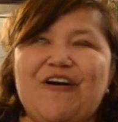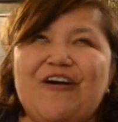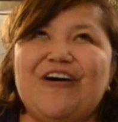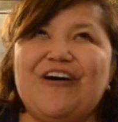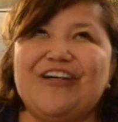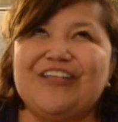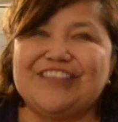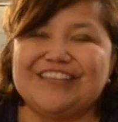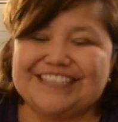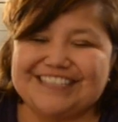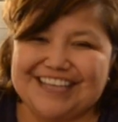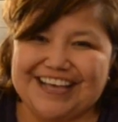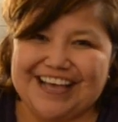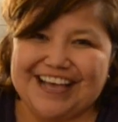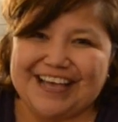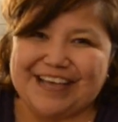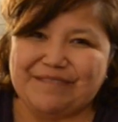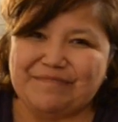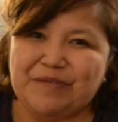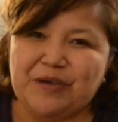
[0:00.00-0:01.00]
all the
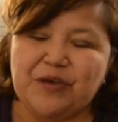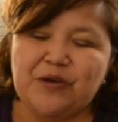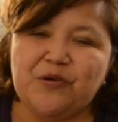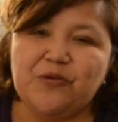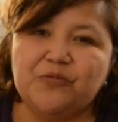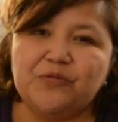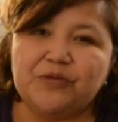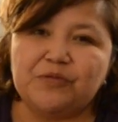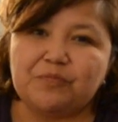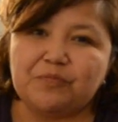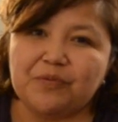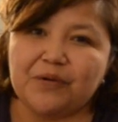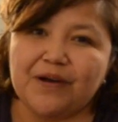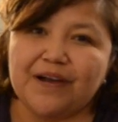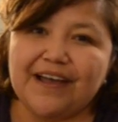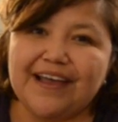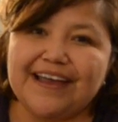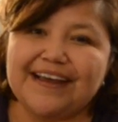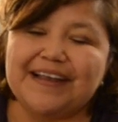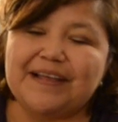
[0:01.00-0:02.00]
time with
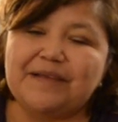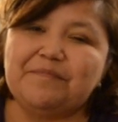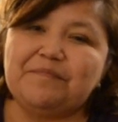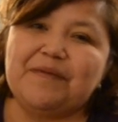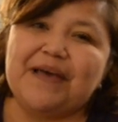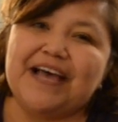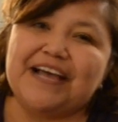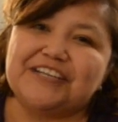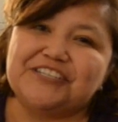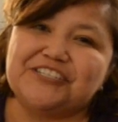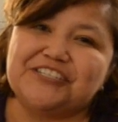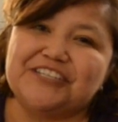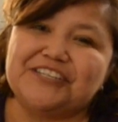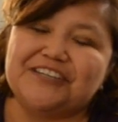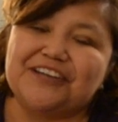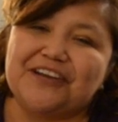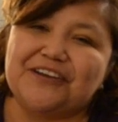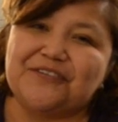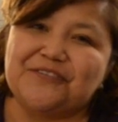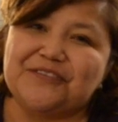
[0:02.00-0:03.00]
pride and
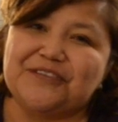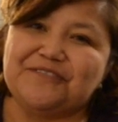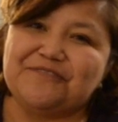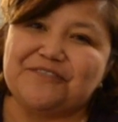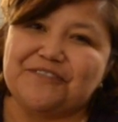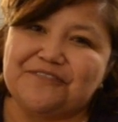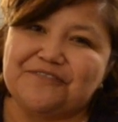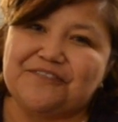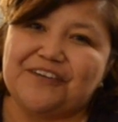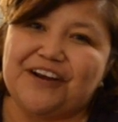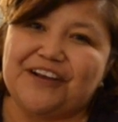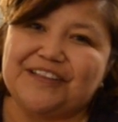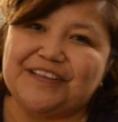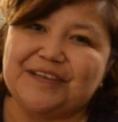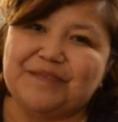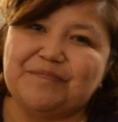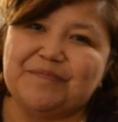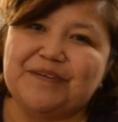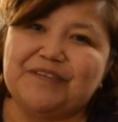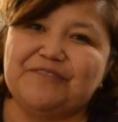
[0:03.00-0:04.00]
passion not only for
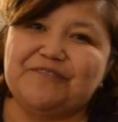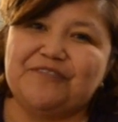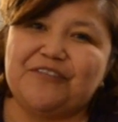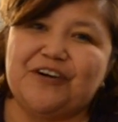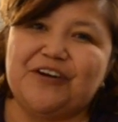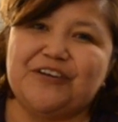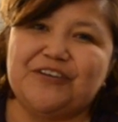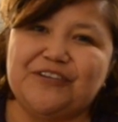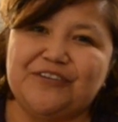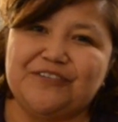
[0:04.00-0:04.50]
Farley but for our